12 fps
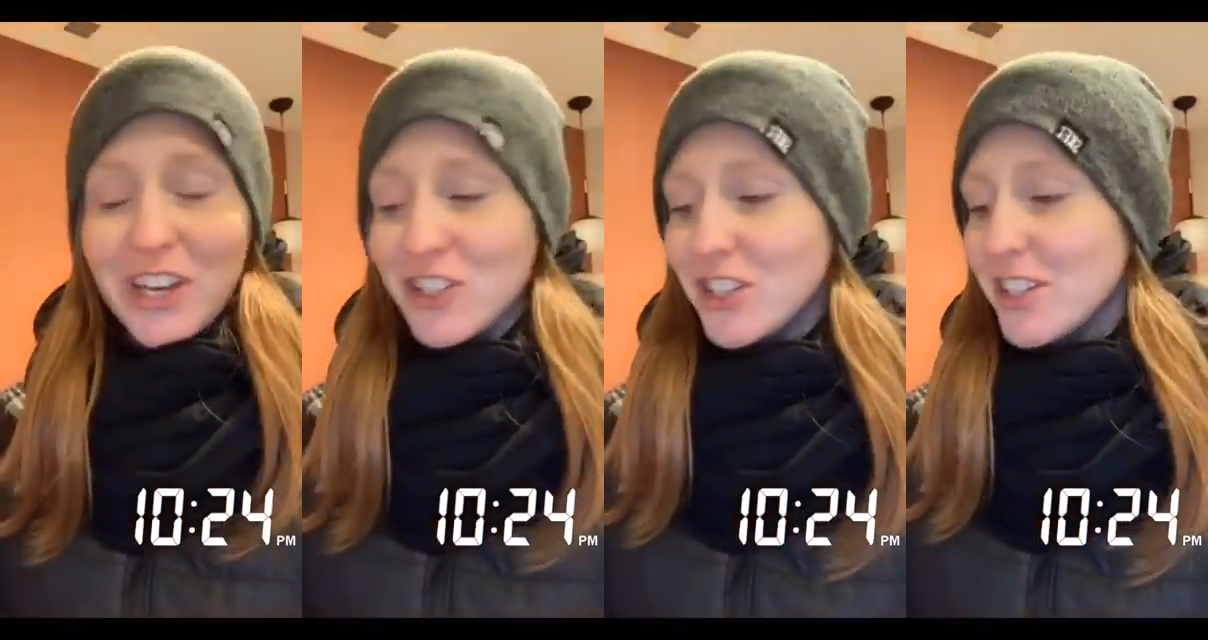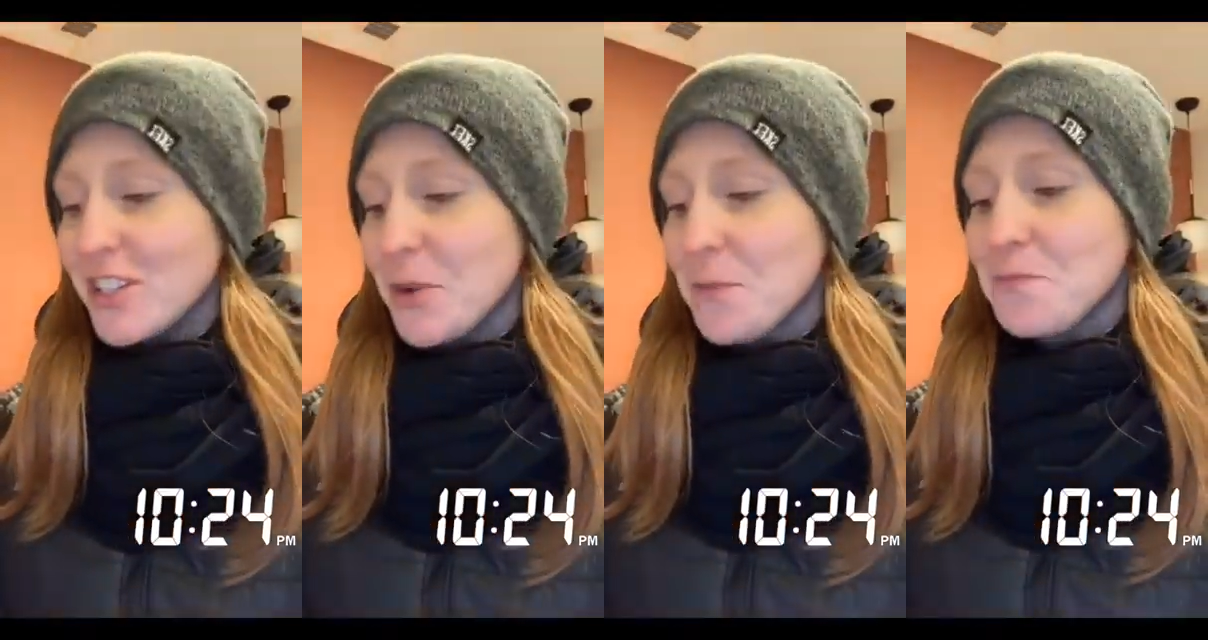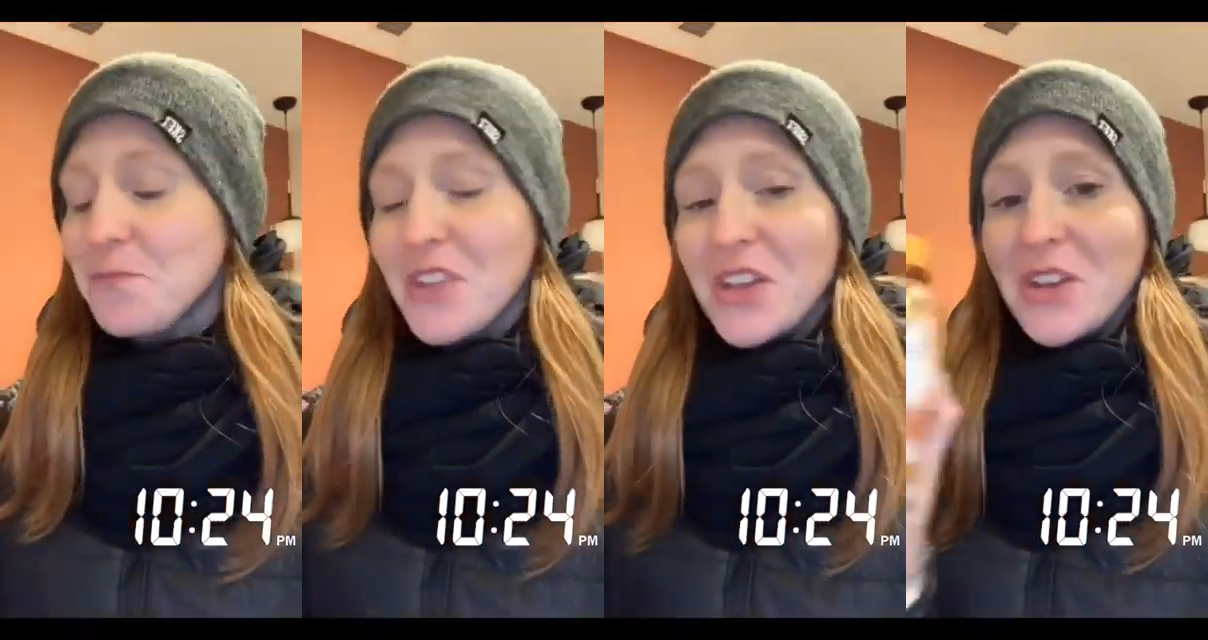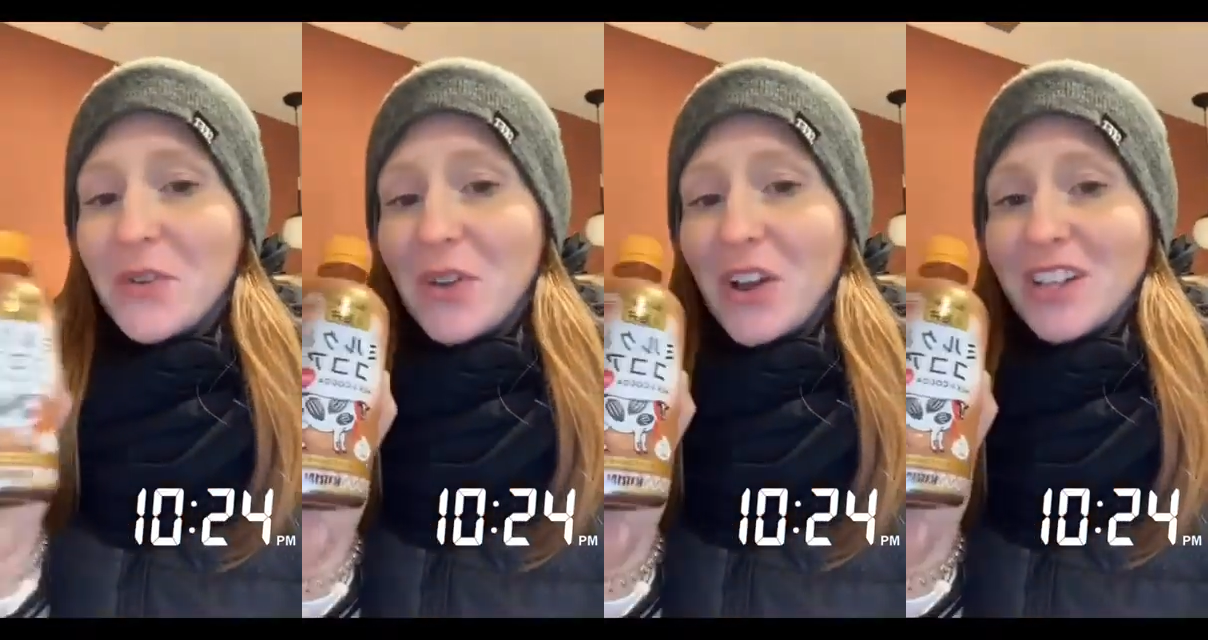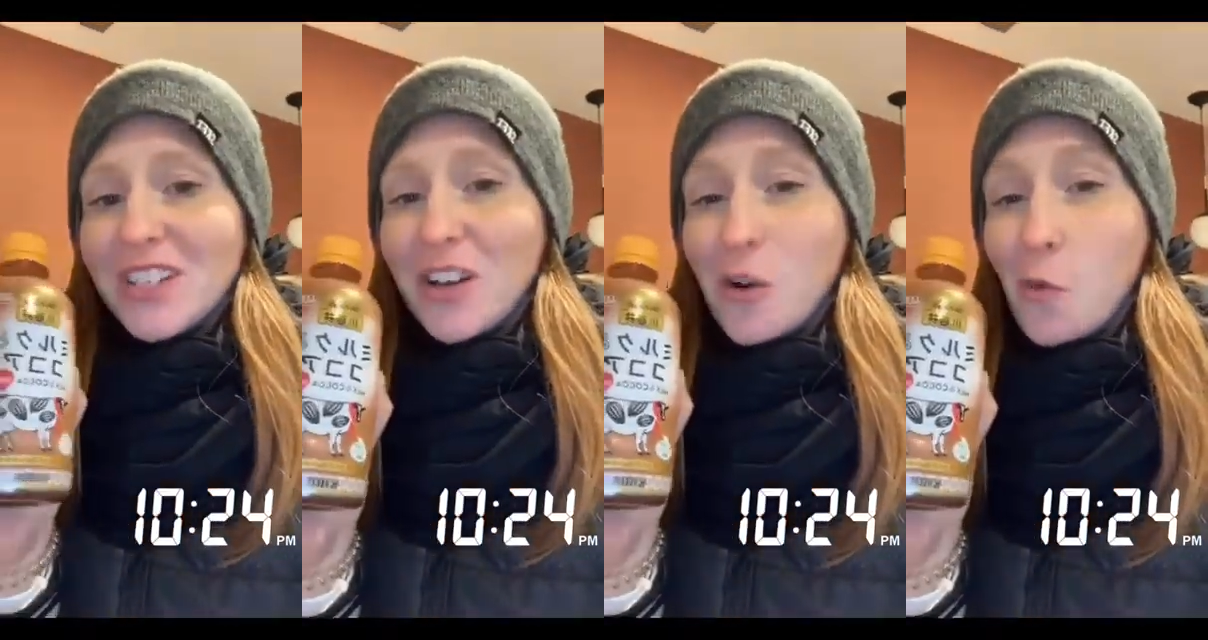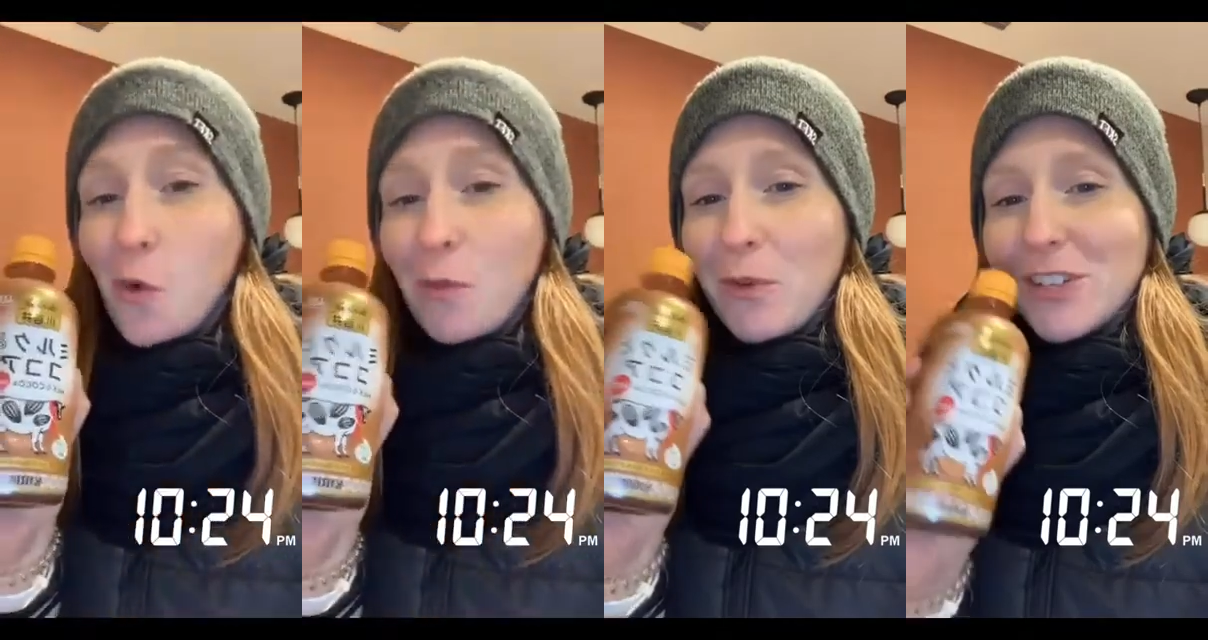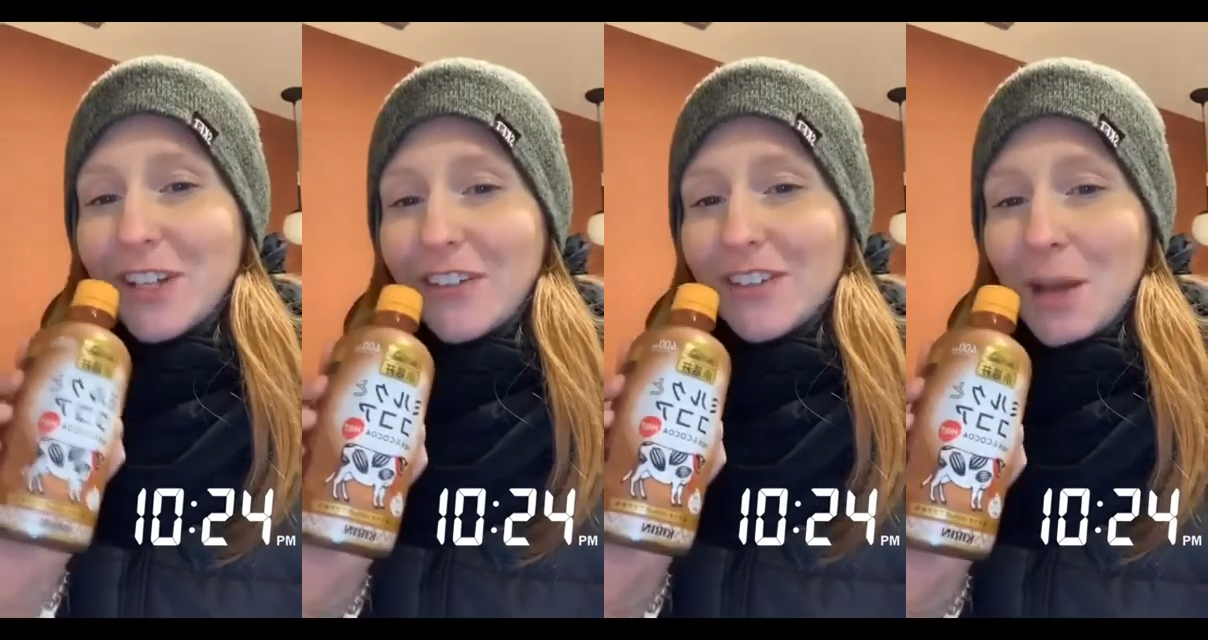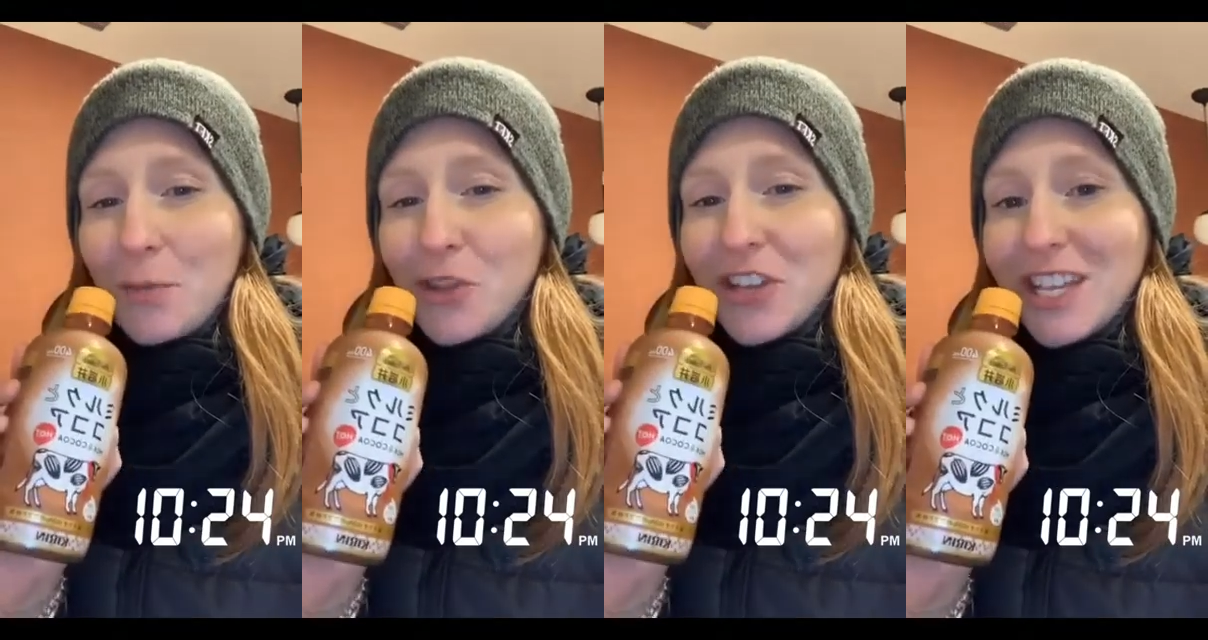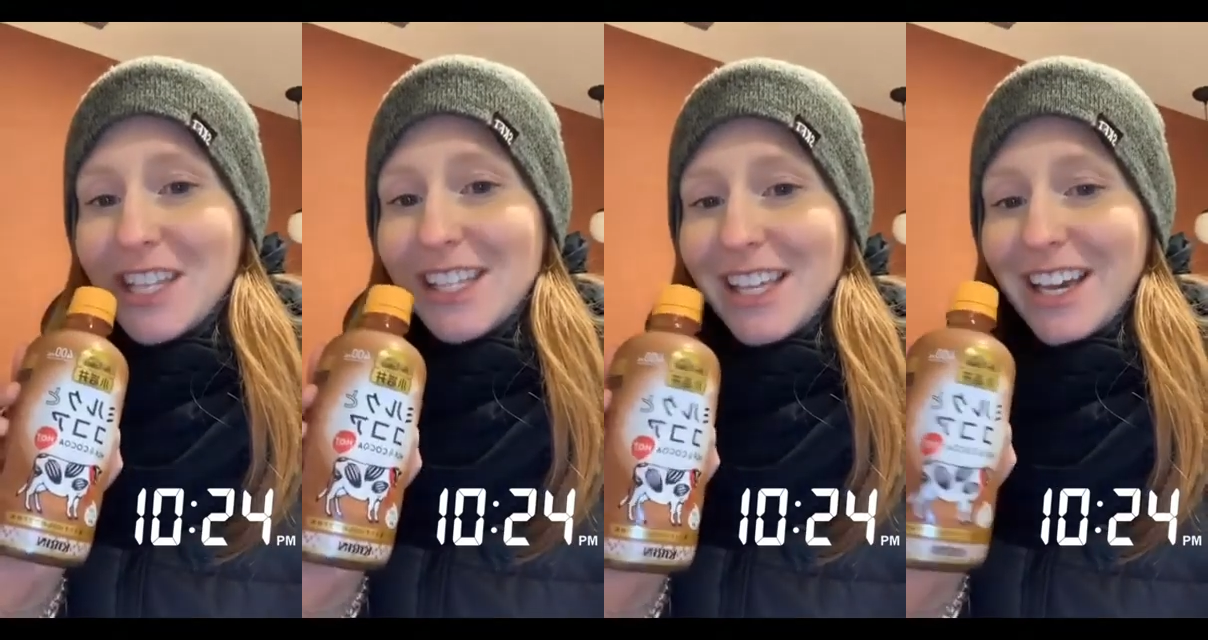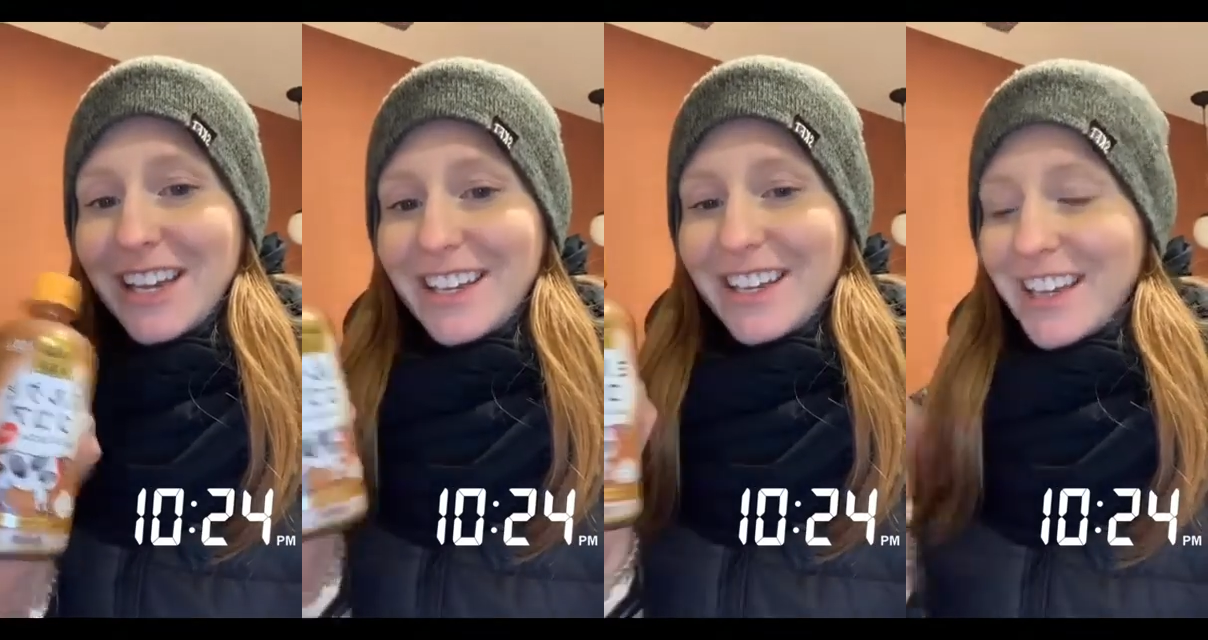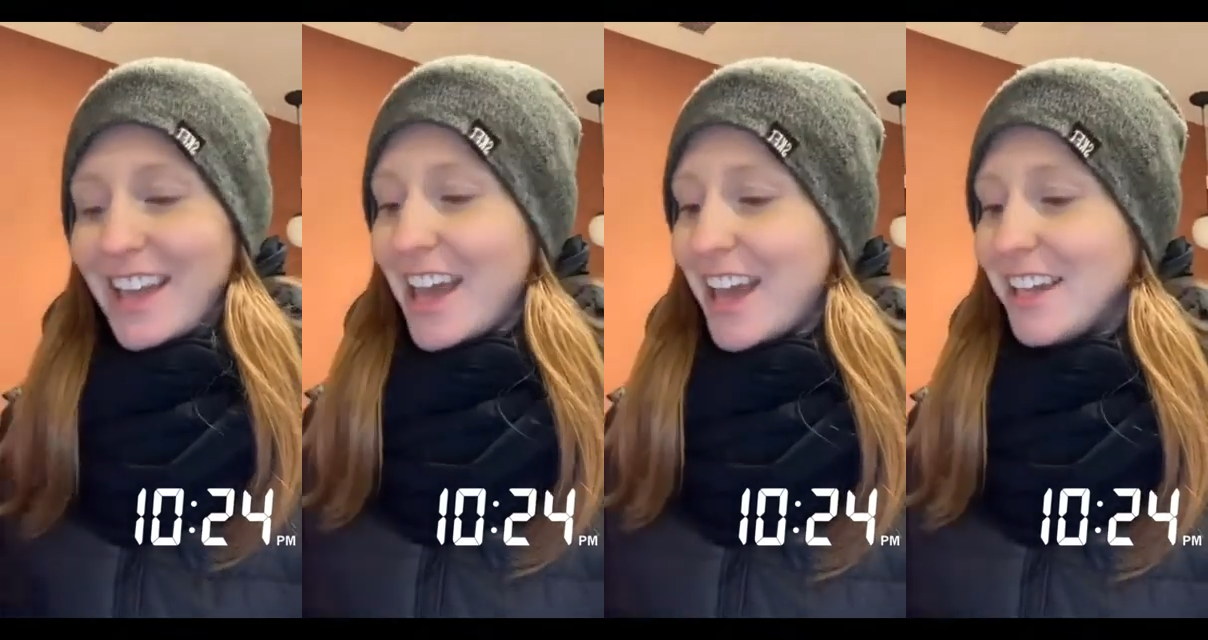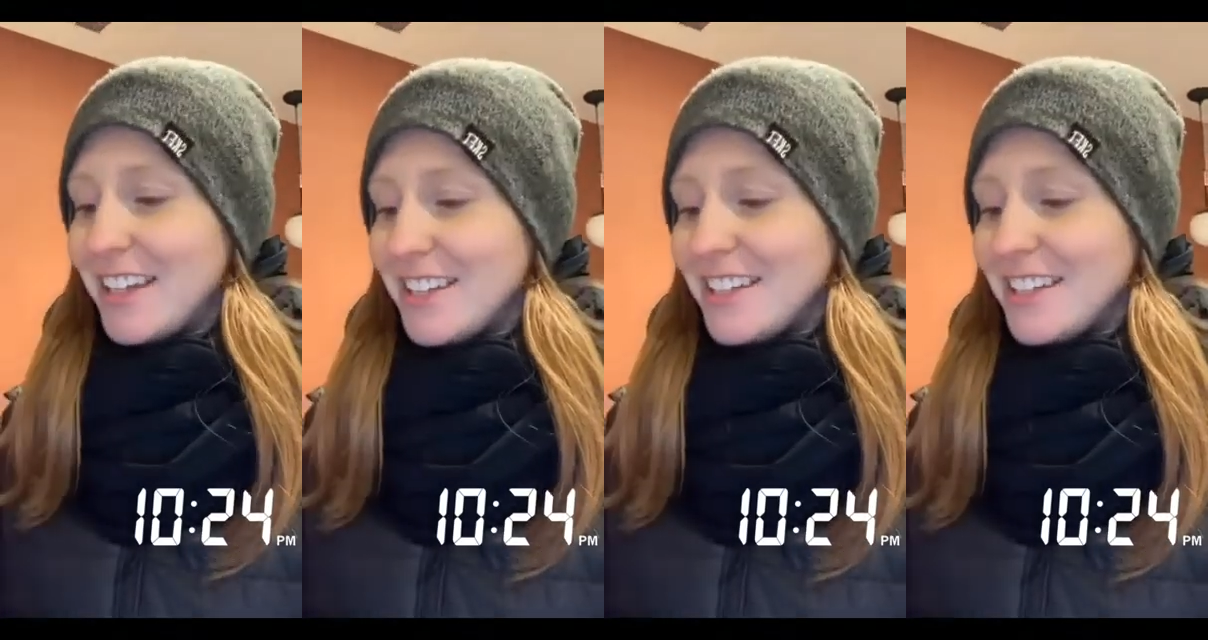So we got to warm ourselves up on the inside and